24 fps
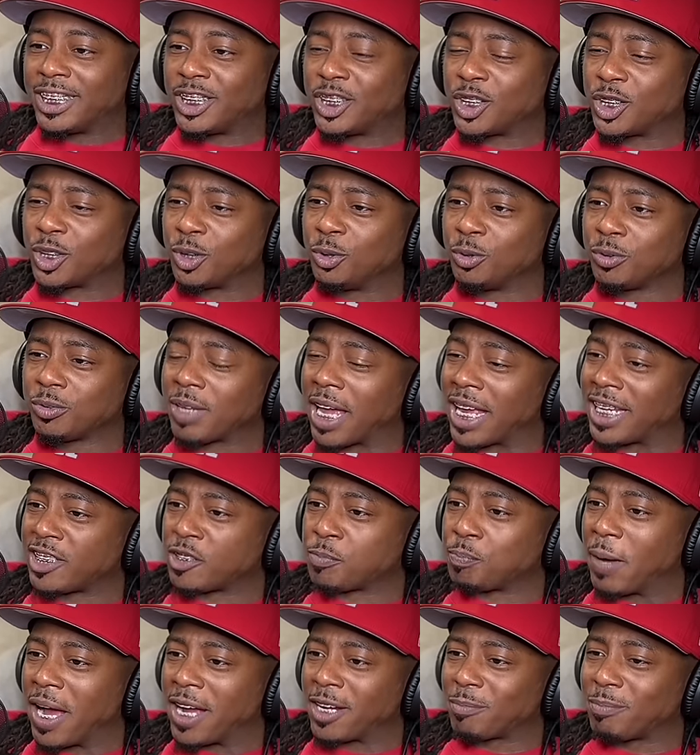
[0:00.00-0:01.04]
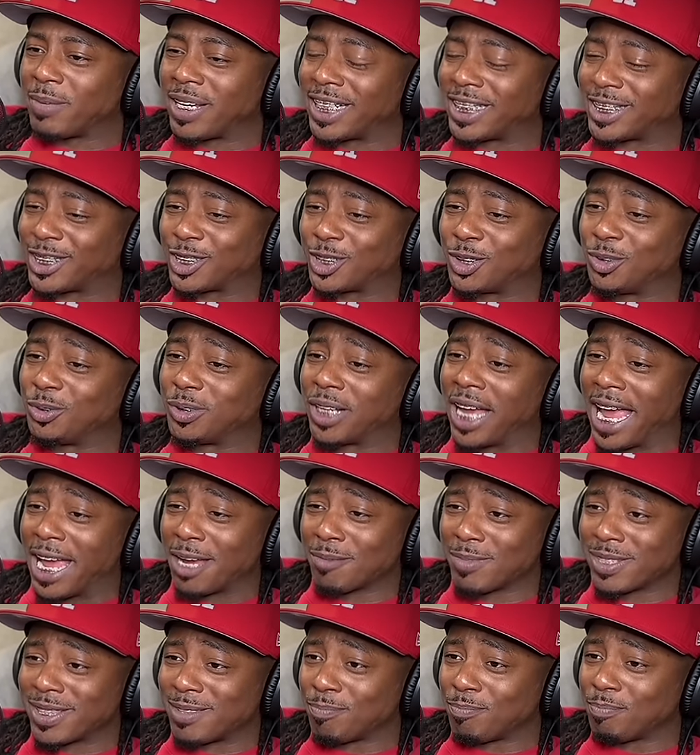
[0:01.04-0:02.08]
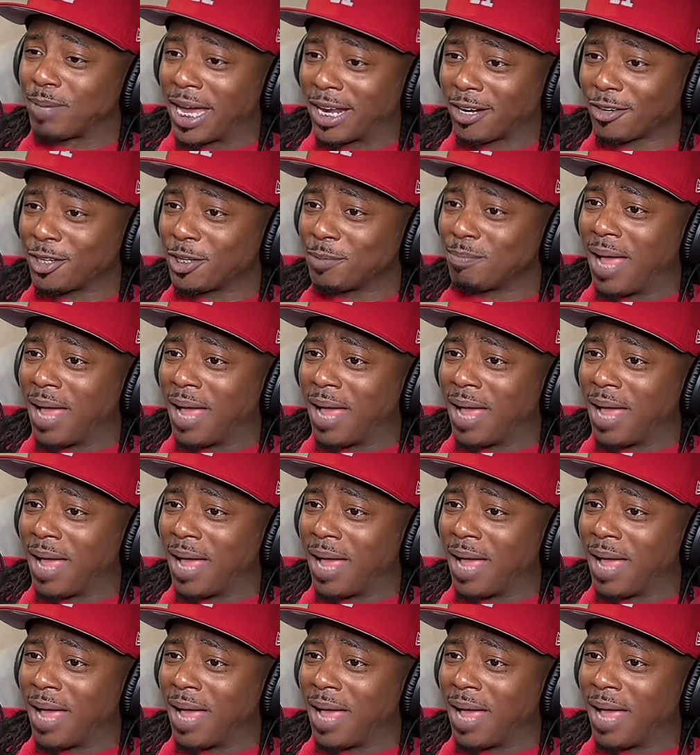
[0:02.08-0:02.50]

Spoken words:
shoot. Yeah, the Spider-Man shoot game is better than